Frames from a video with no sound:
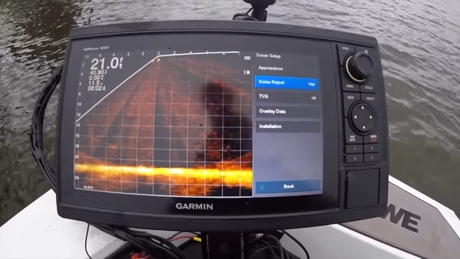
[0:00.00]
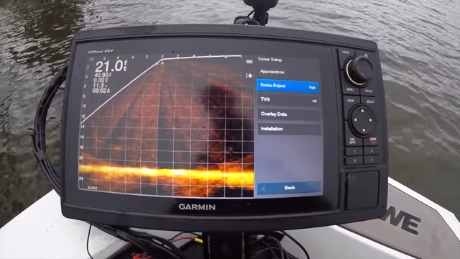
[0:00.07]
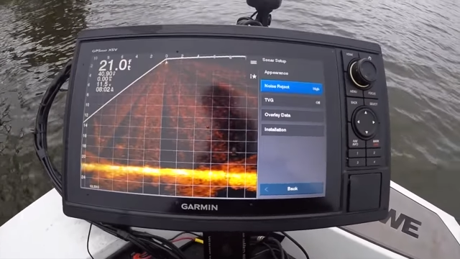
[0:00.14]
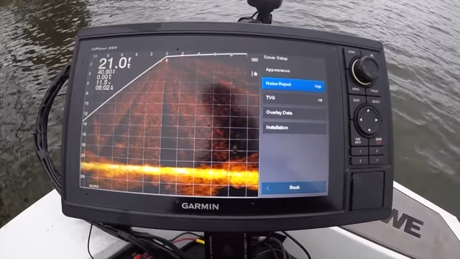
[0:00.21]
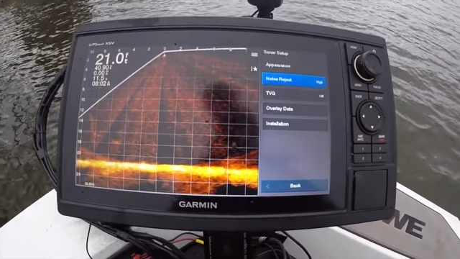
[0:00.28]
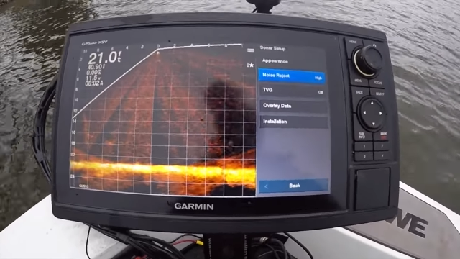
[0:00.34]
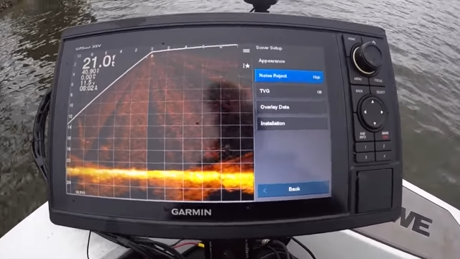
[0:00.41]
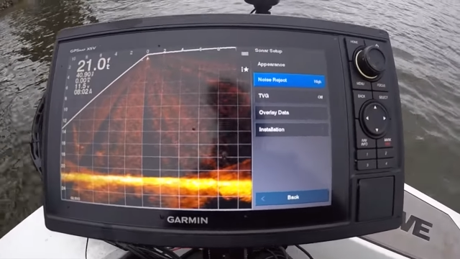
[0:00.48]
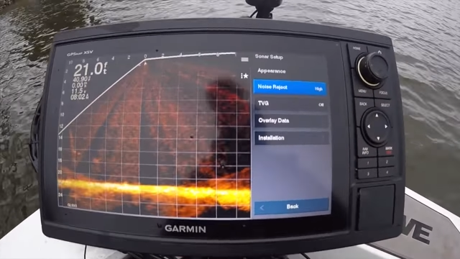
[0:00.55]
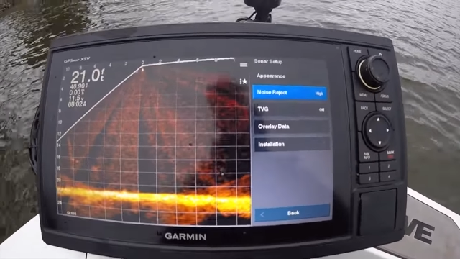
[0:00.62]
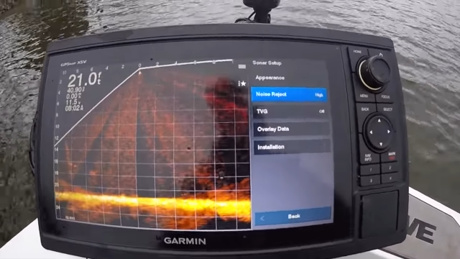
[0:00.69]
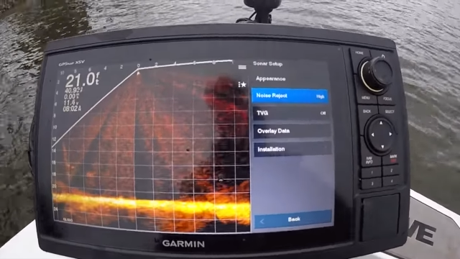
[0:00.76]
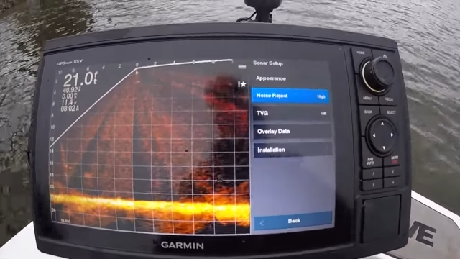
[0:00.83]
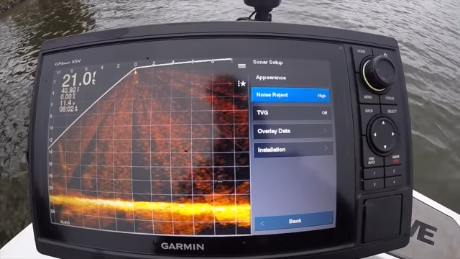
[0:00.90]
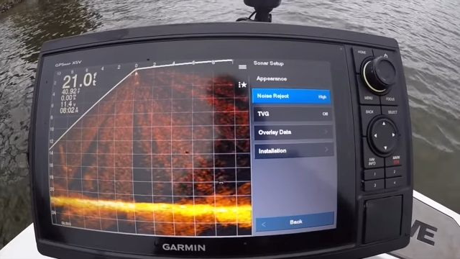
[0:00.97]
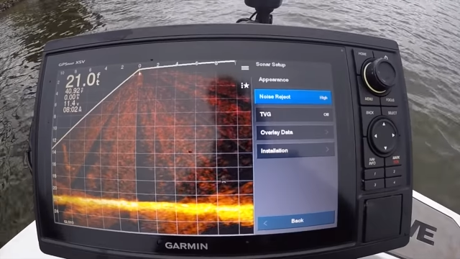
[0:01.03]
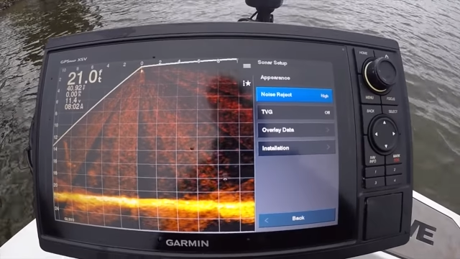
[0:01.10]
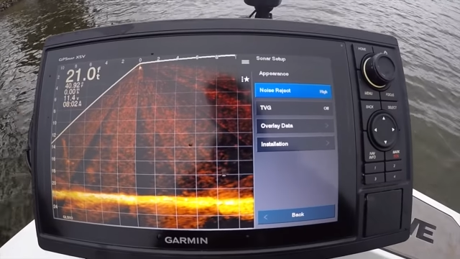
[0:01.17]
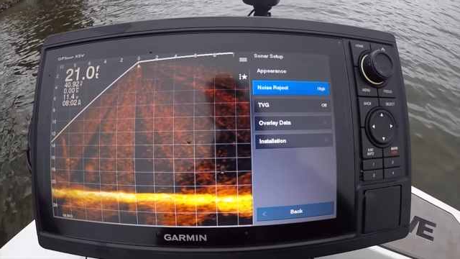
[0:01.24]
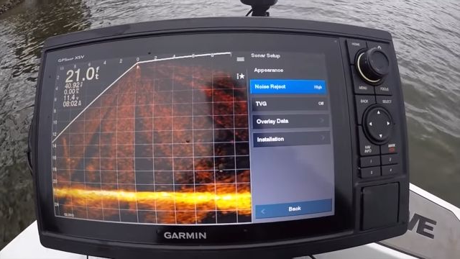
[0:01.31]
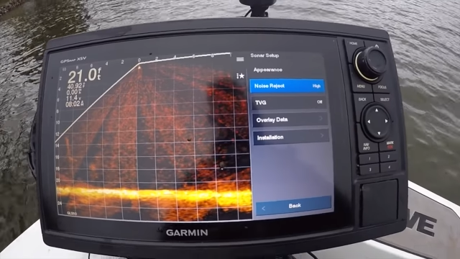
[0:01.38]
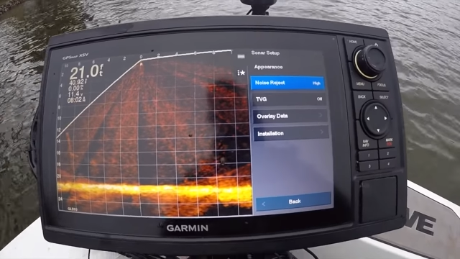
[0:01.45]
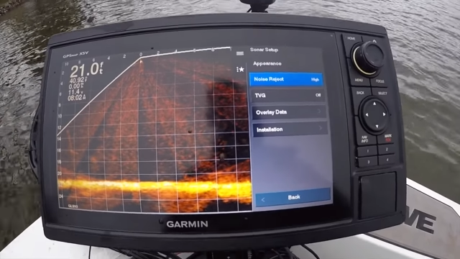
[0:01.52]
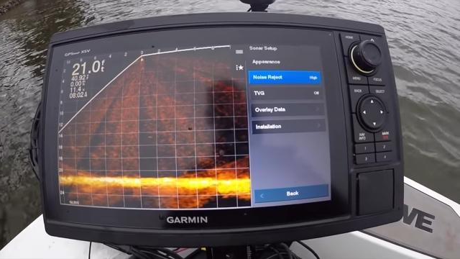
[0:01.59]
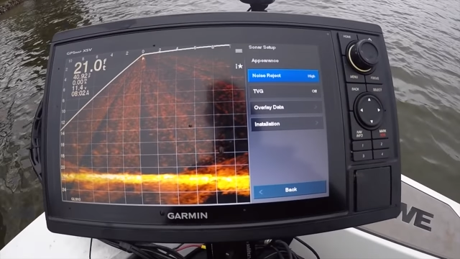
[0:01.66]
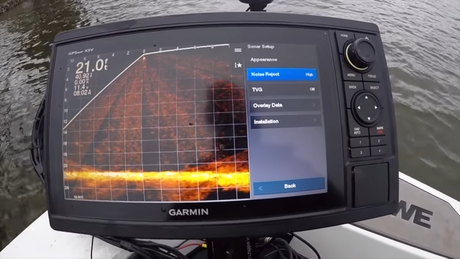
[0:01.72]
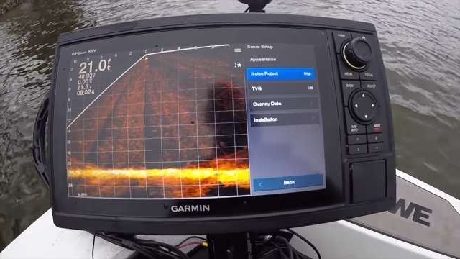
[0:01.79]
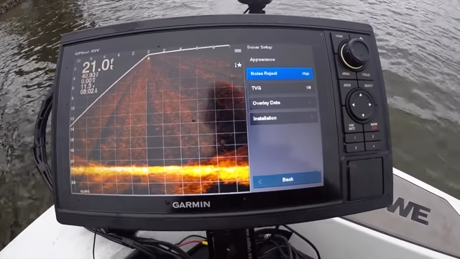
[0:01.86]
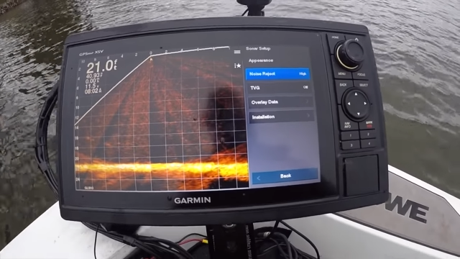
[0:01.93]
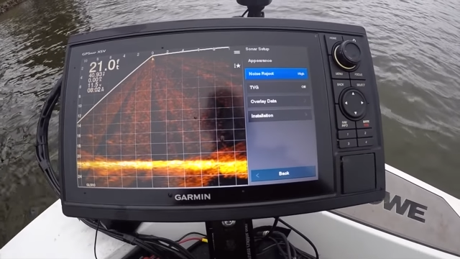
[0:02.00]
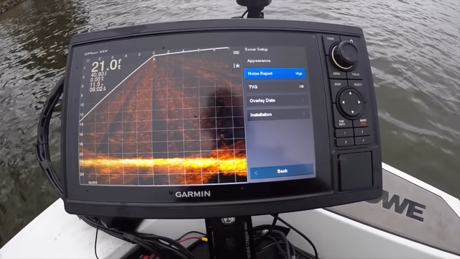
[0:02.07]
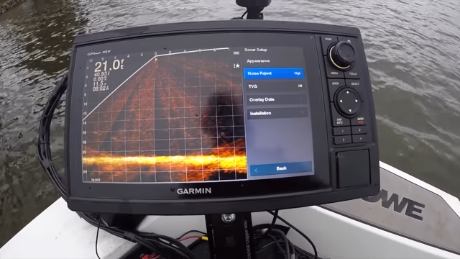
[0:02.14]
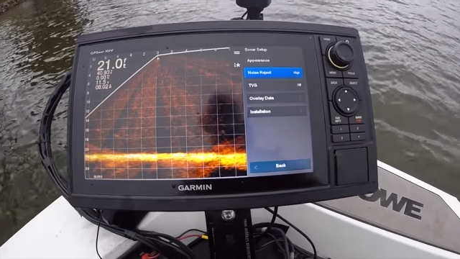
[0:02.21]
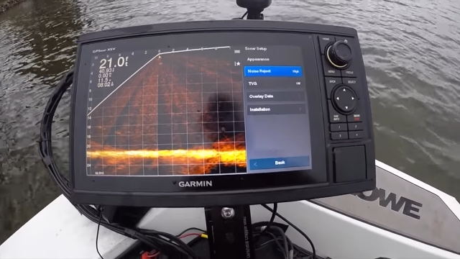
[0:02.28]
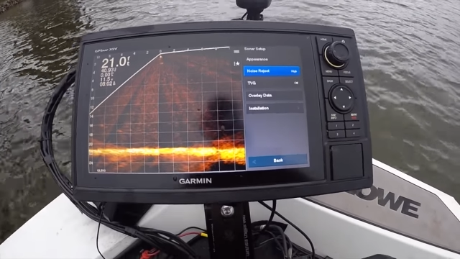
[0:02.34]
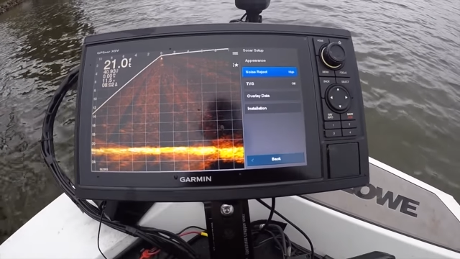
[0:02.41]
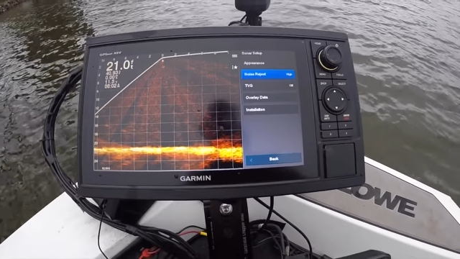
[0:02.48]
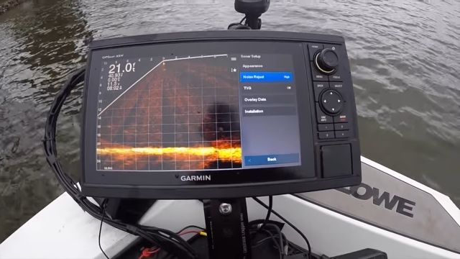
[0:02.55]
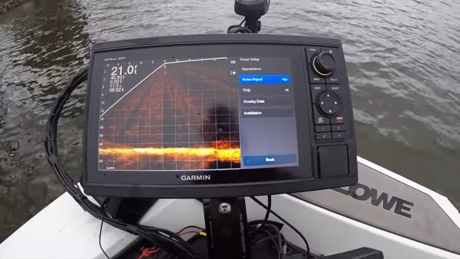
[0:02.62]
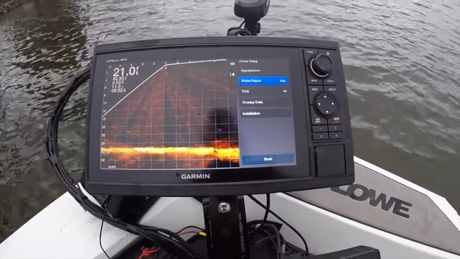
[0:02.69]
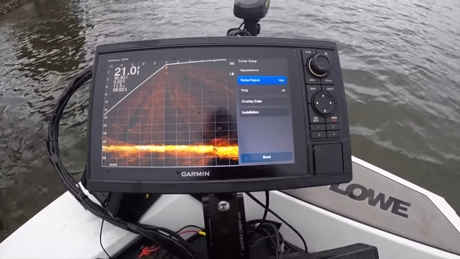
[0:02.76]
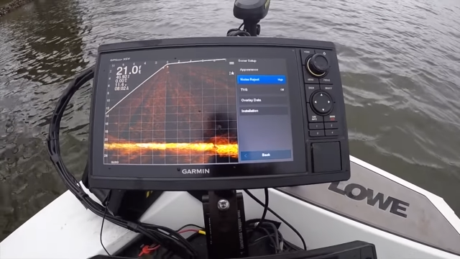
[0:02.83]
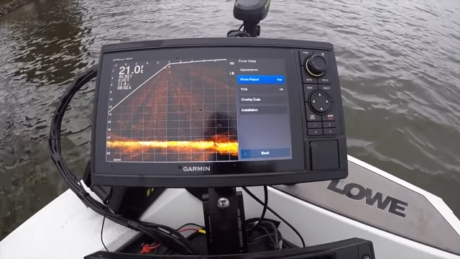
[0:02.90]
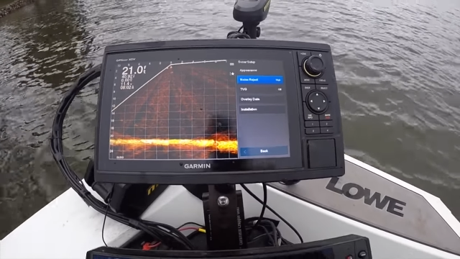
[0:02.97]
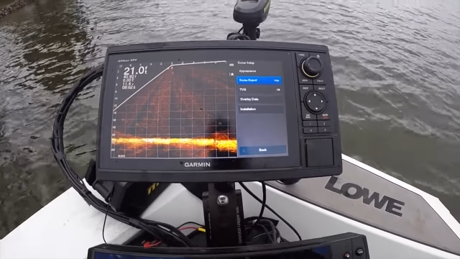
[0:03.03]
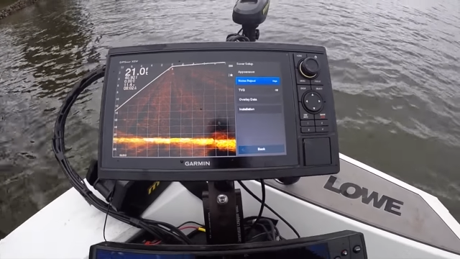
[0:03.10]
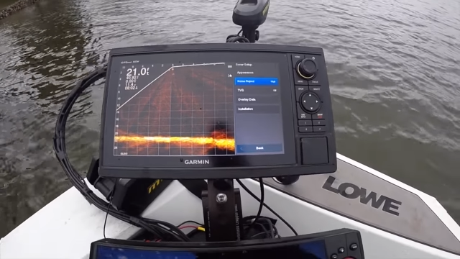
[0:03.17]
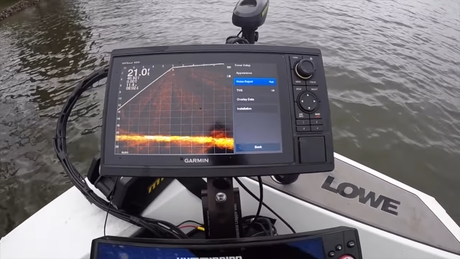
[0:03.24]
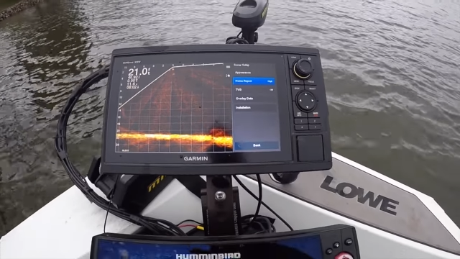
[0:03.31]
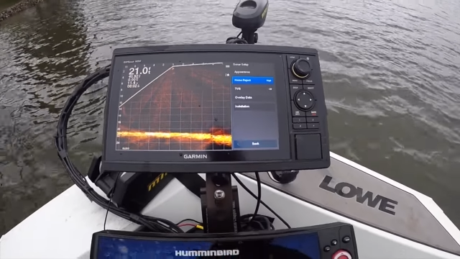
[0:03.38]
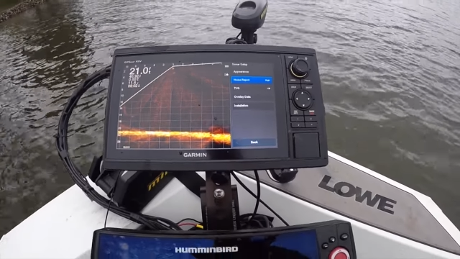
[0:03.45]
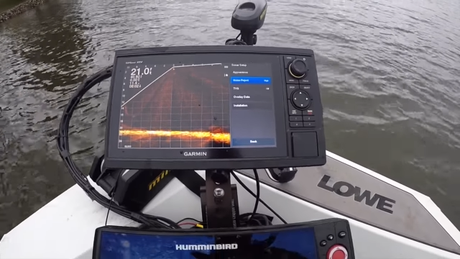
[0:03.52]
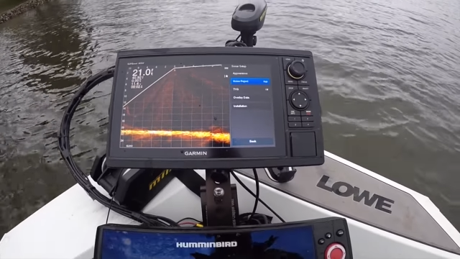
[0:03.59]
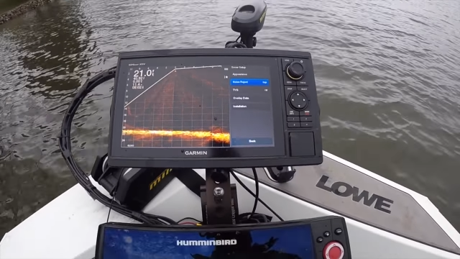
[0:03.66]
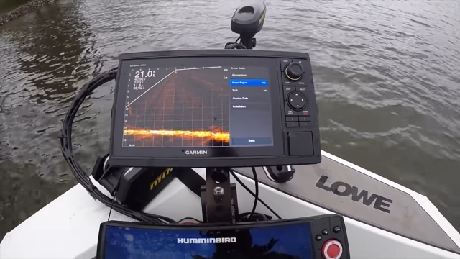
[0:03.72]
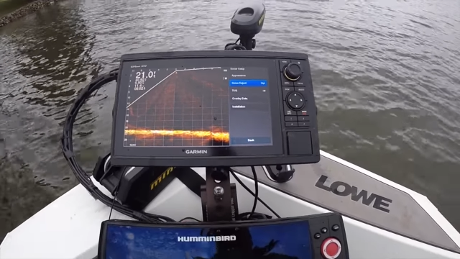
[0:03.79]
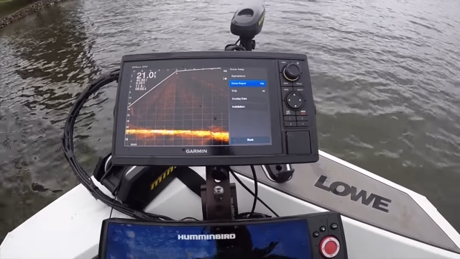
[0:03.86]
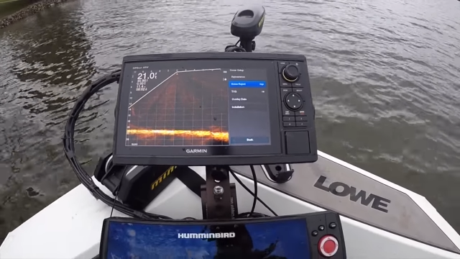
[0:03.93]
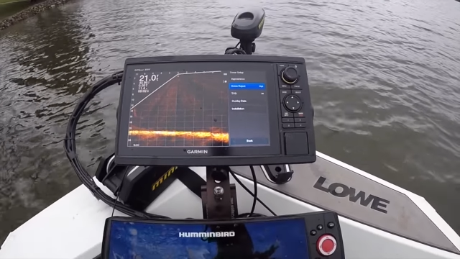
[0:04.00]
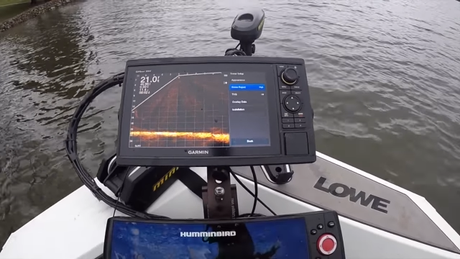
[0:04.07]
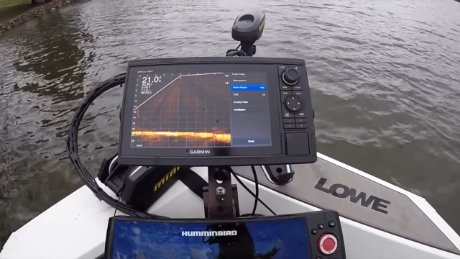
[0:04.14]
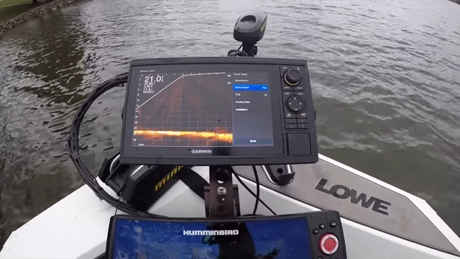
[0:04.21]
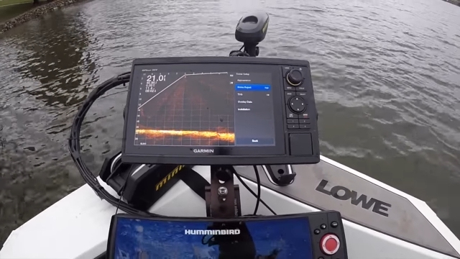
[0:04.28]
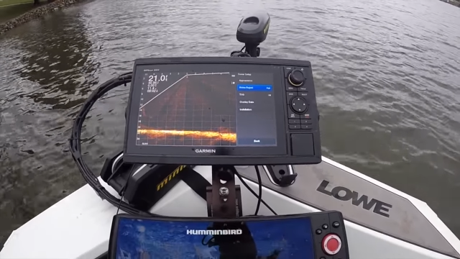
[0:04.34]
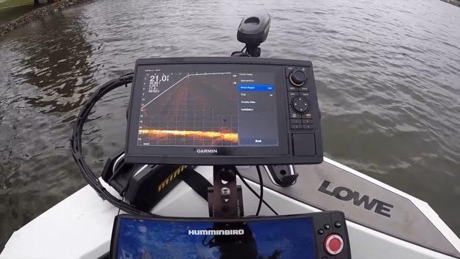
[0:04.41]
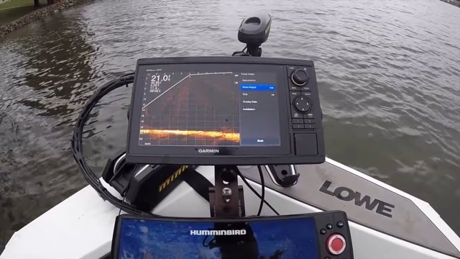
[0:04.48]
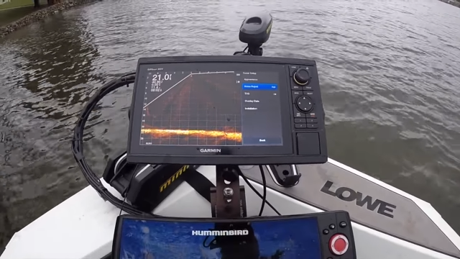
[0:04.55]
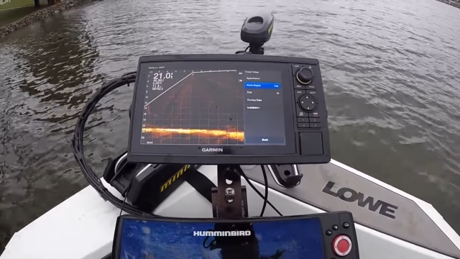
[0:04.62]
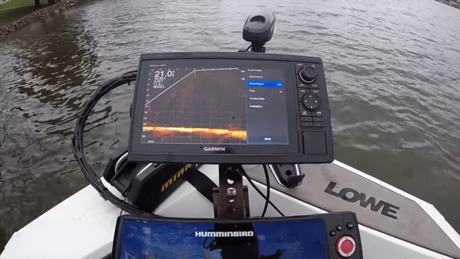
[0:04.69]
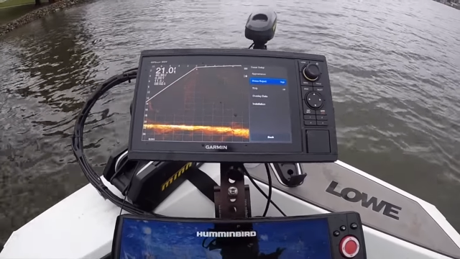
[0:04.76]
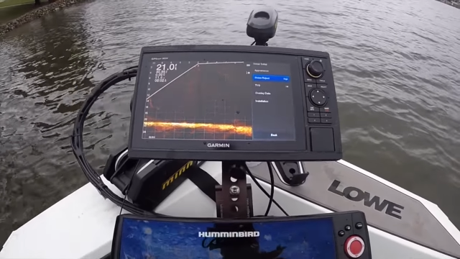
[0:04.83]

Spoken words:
Nobody's mouth can be seen.